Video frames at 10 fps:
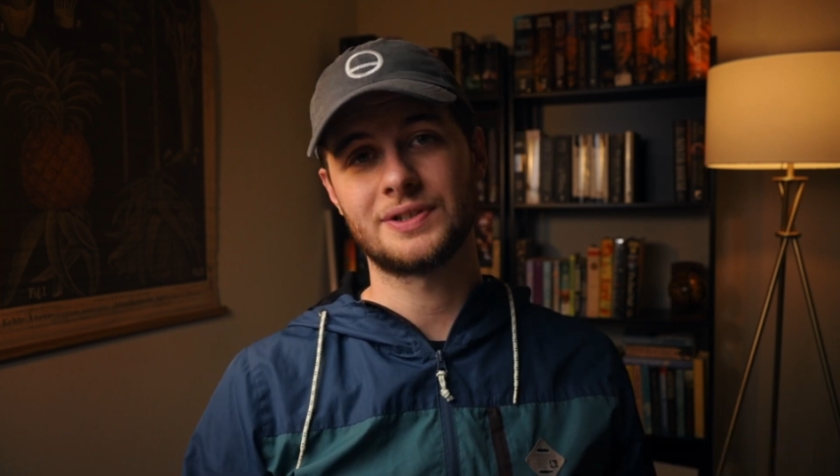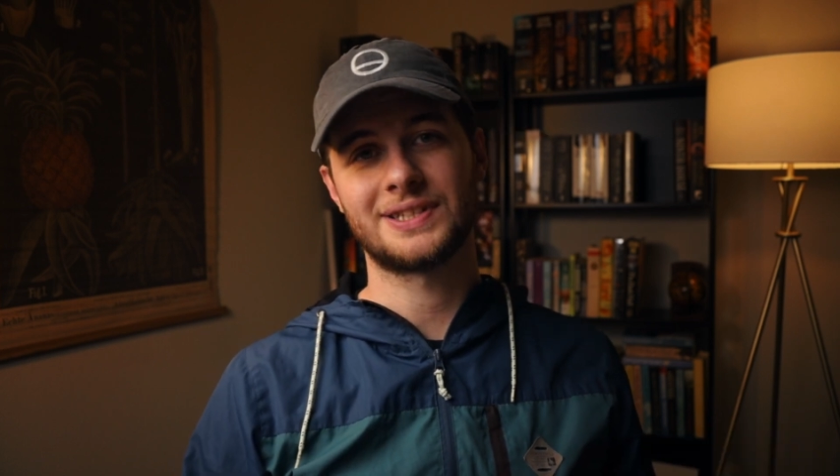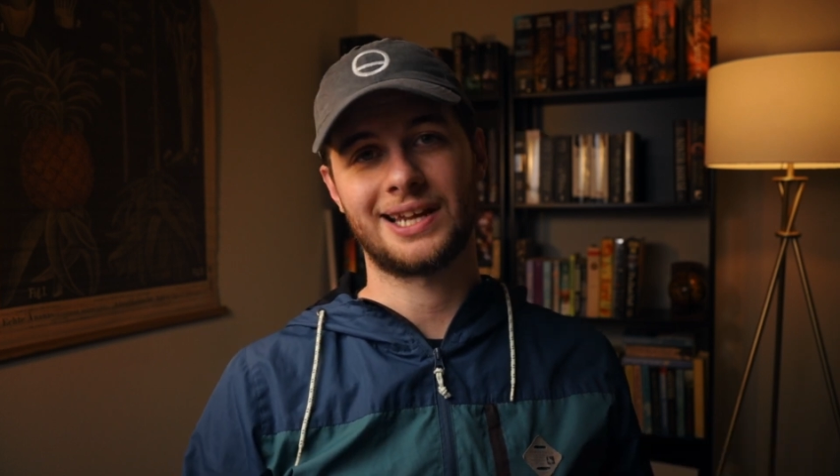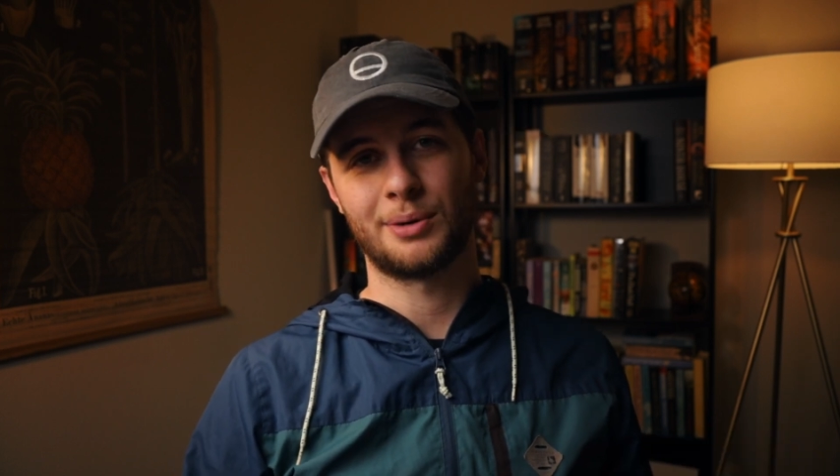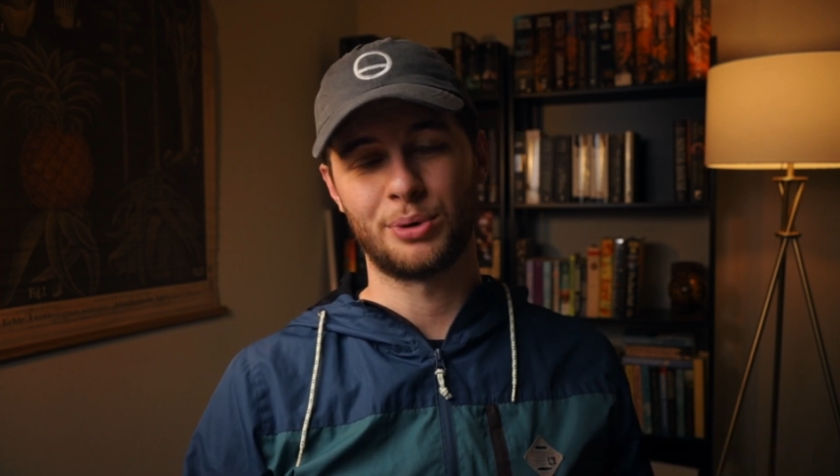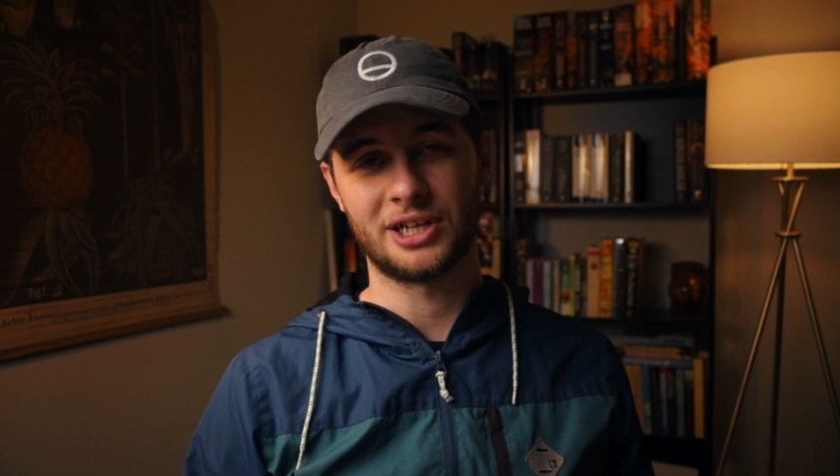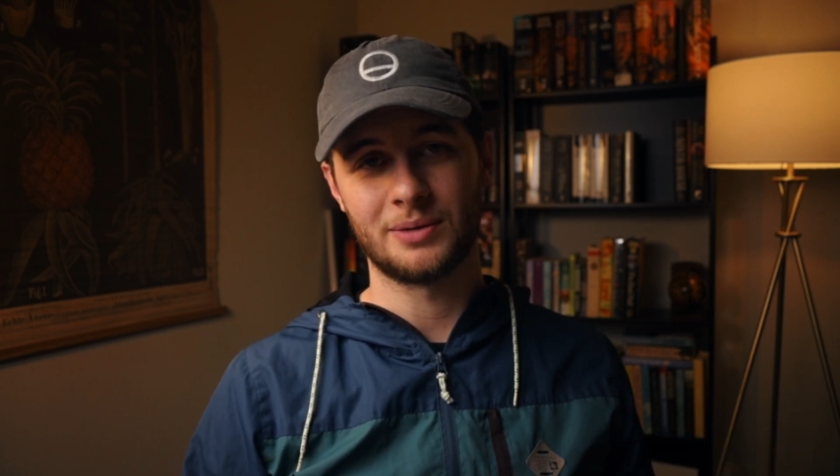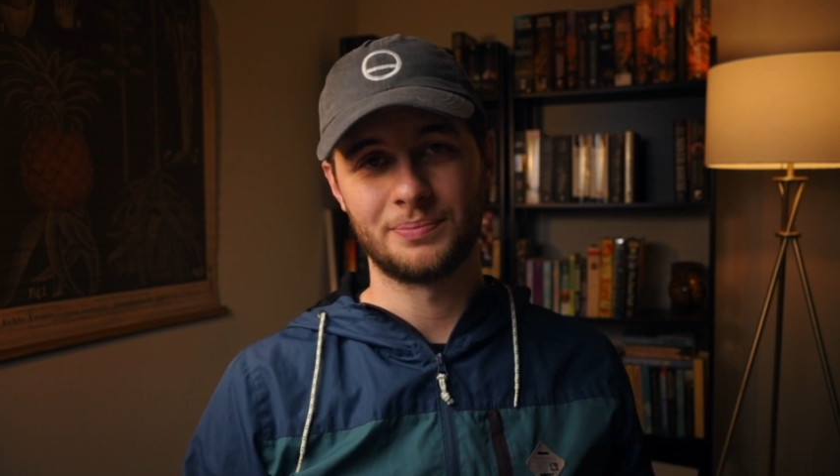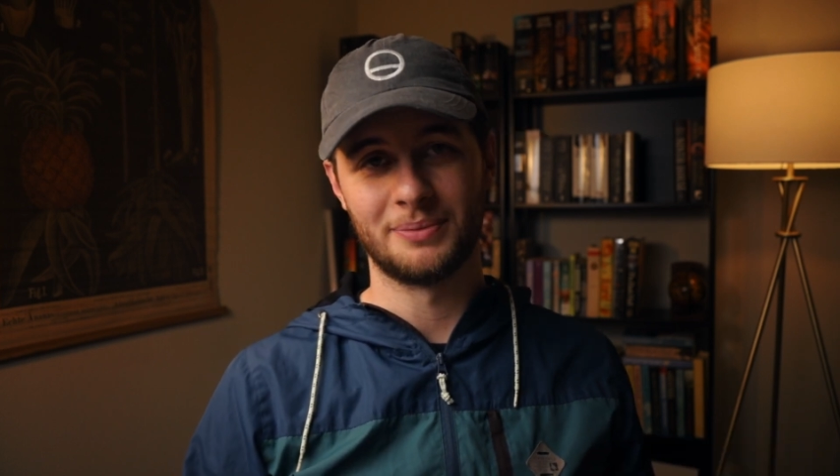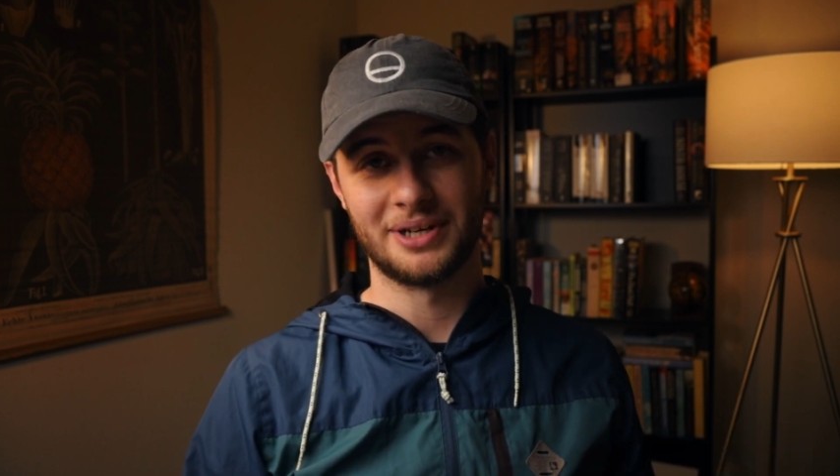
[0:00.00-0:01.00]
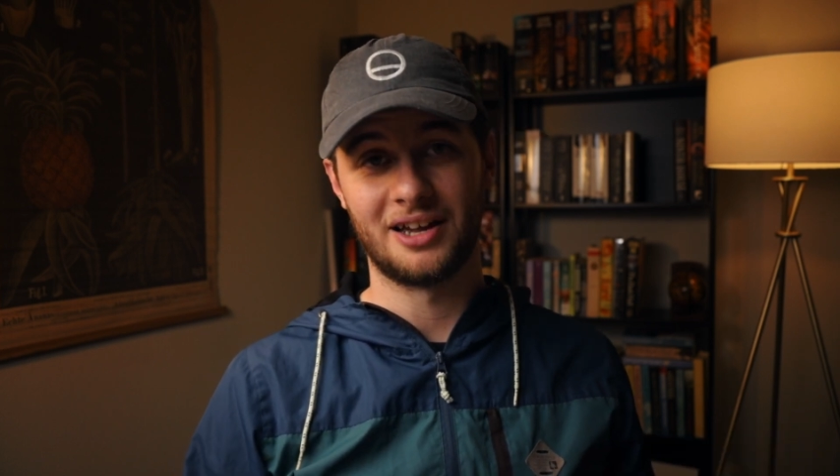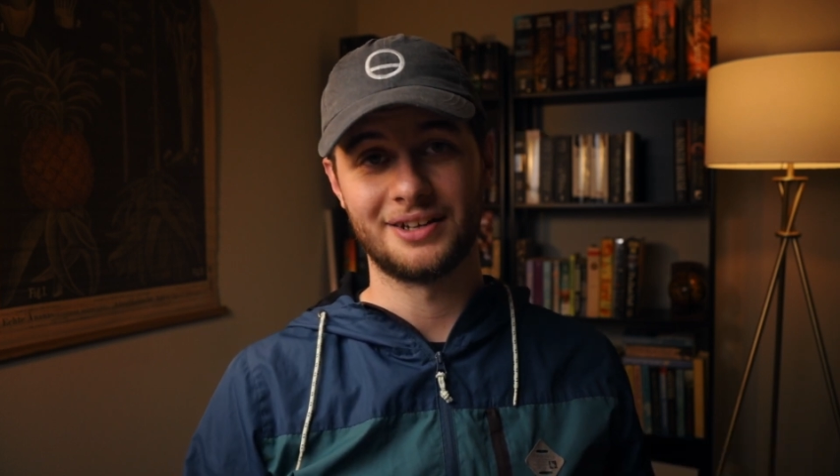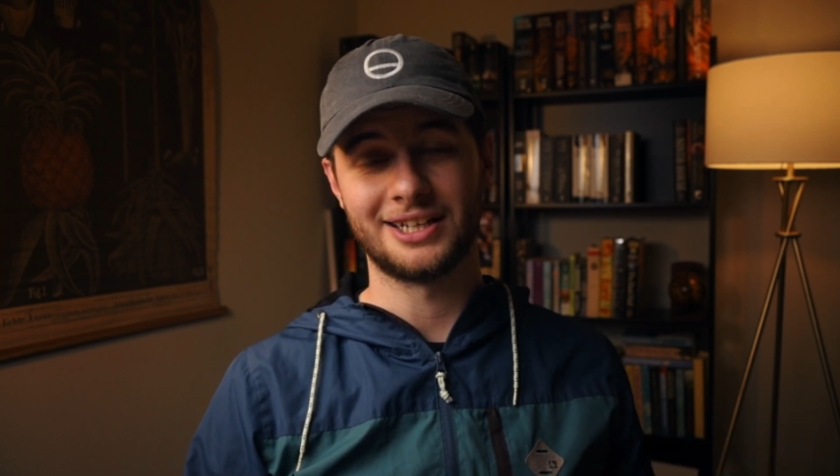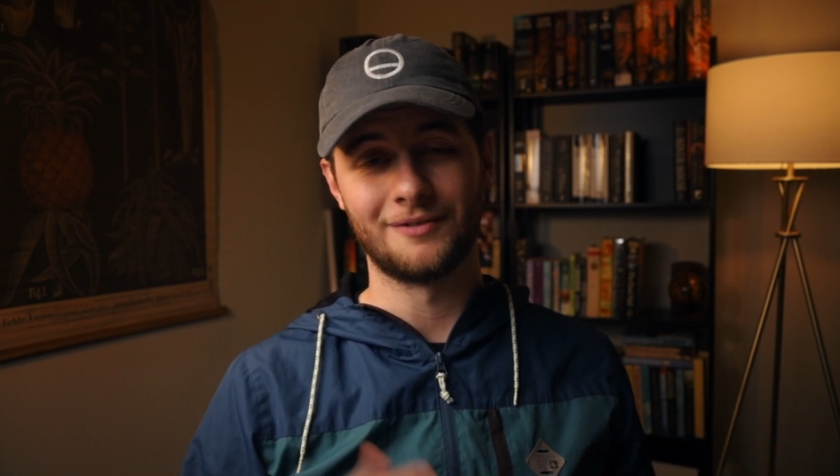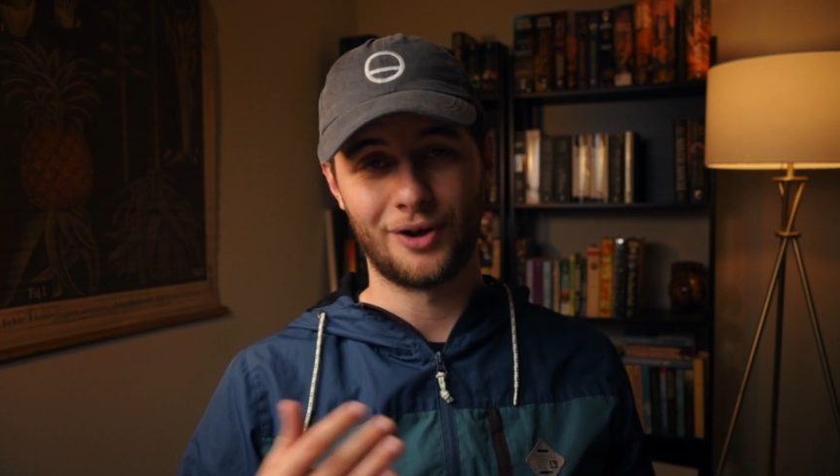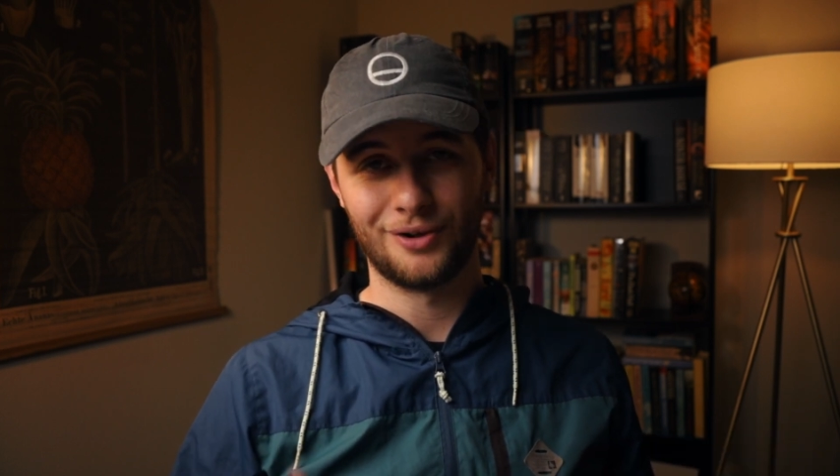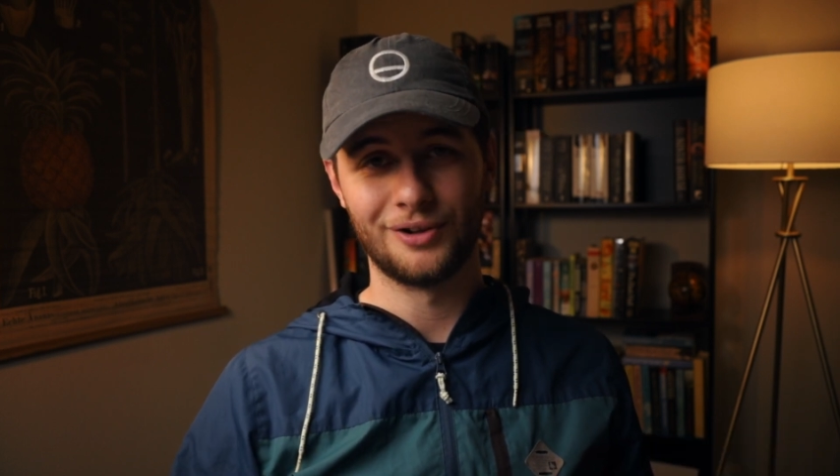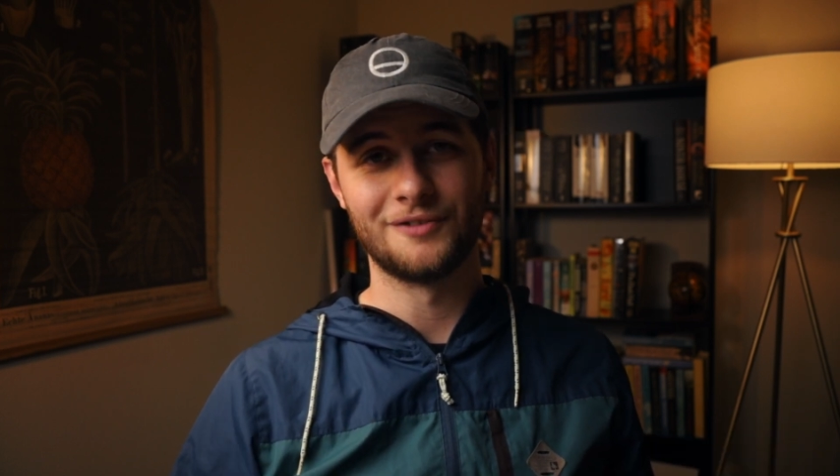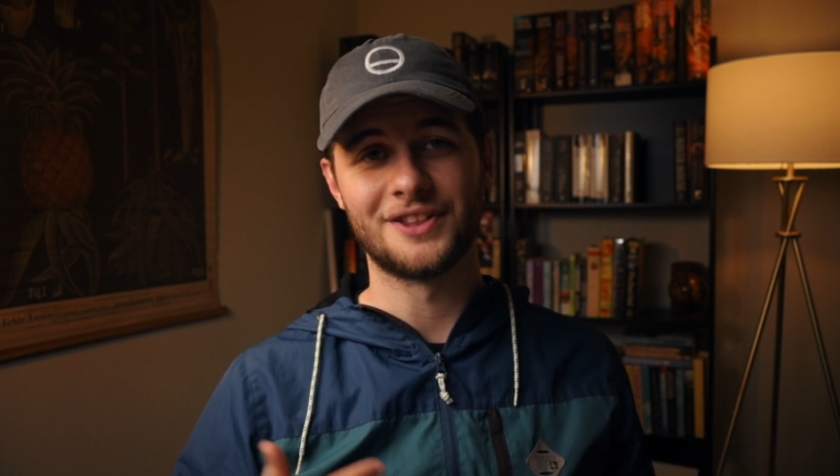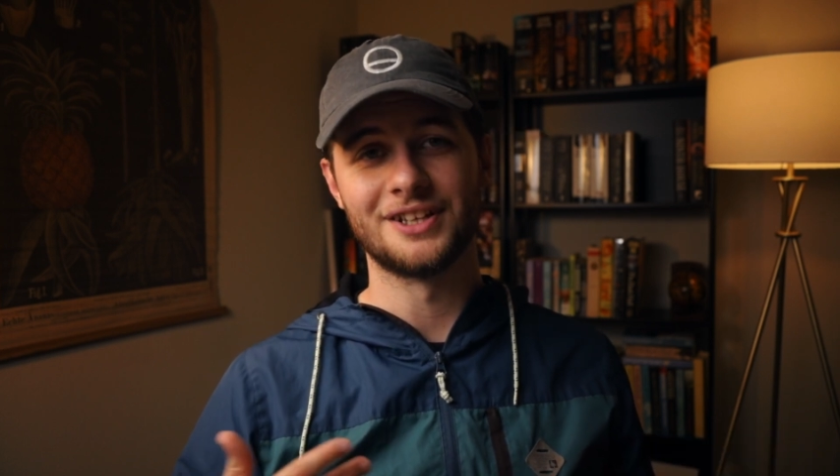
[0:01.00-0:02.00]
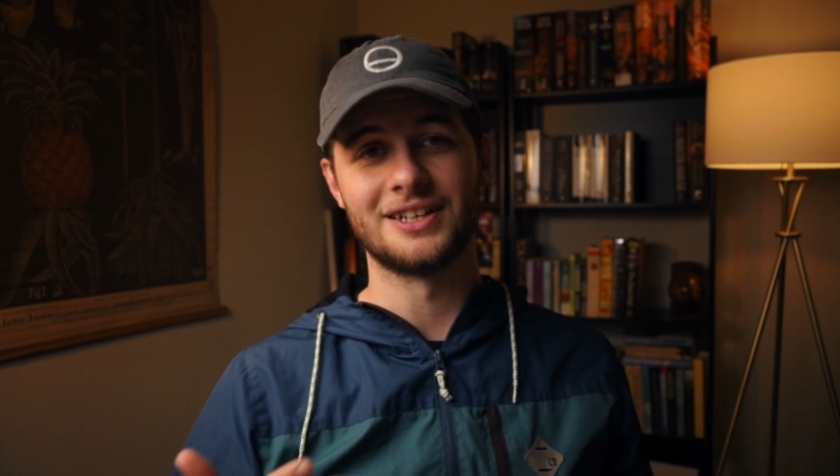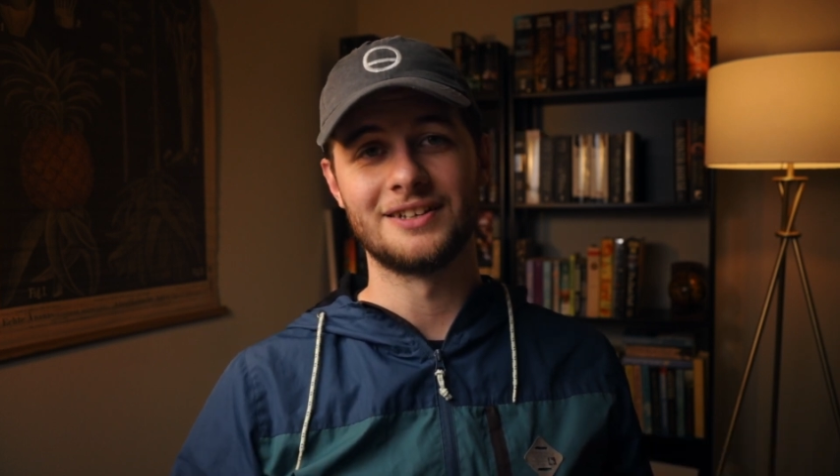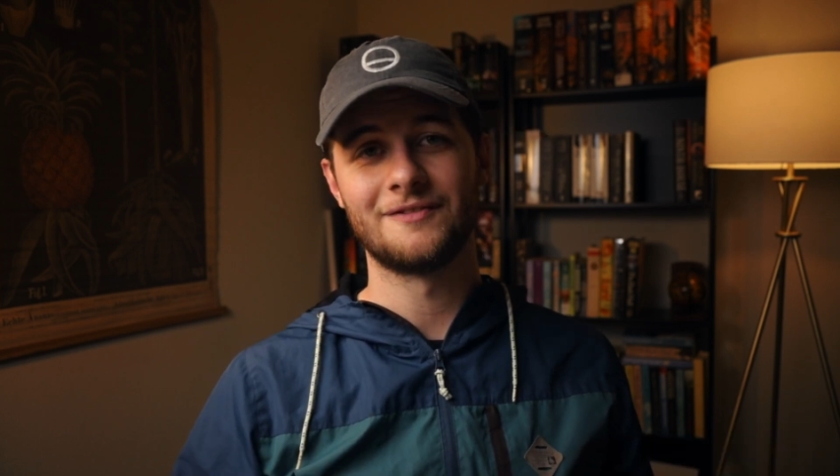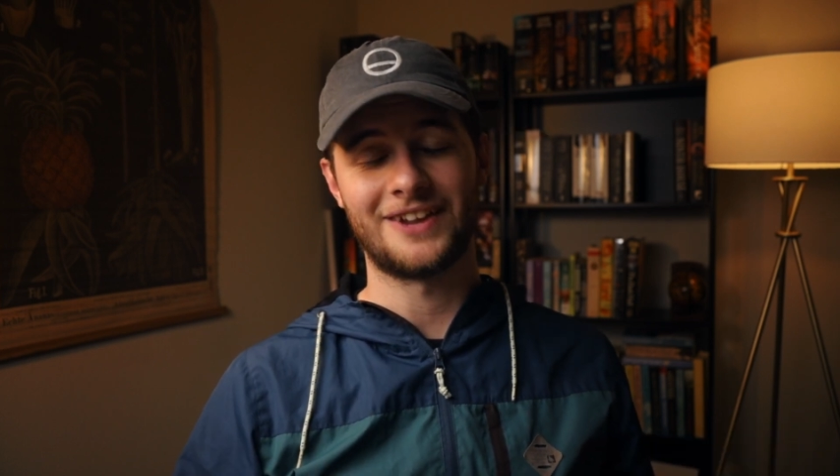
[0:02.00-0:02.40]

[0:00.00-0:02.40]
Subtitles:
just to kind of break up the monotony of all of the